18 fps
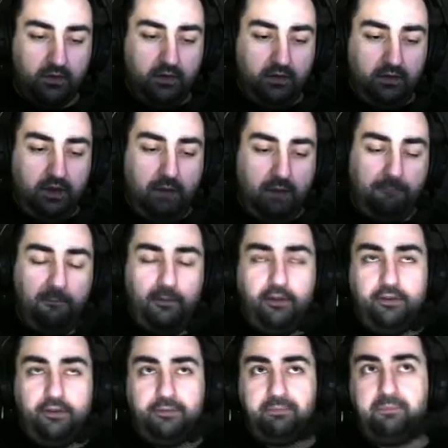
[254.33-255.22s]
Now for
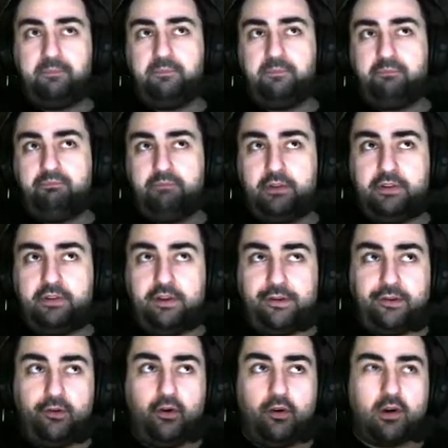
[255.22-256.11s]
this
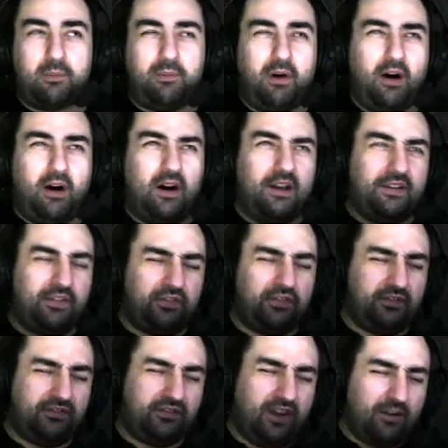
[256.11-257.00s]
particular boss,
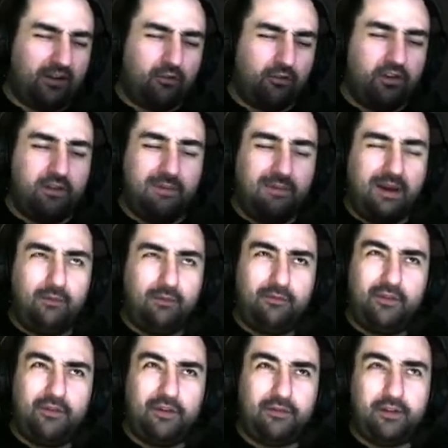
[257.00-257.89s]
generally about
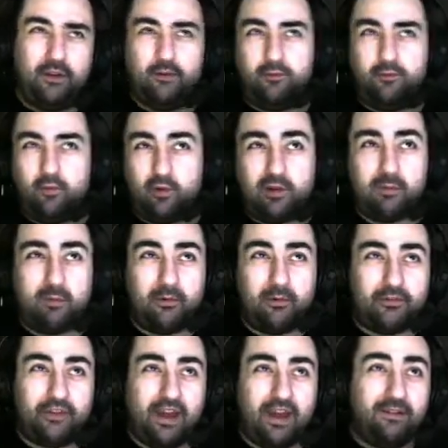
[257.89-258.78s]
50 to
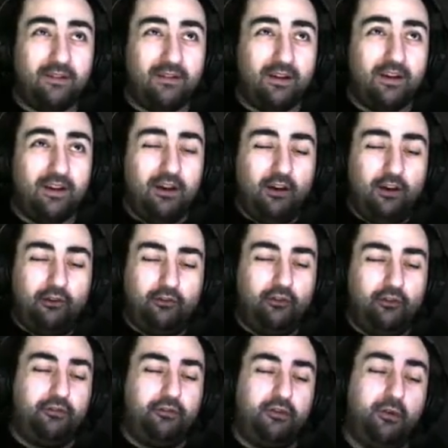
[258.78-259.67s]
40%,
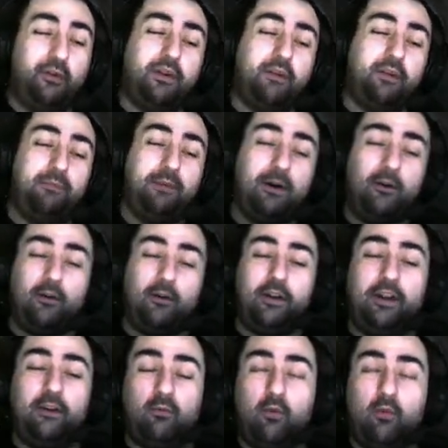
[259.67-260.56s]
she'll do an
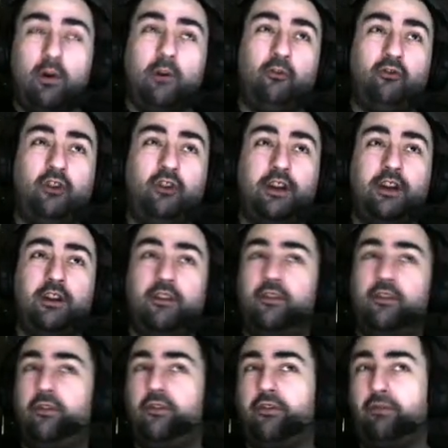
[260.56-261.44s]
ability where she can
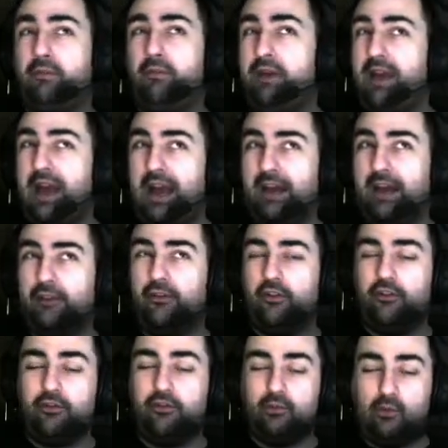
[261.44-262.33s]
do 3
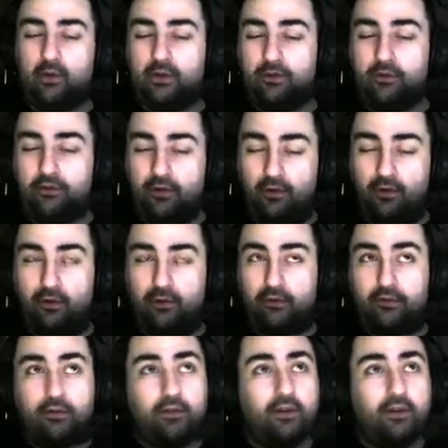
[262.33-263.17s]
actions in one turn,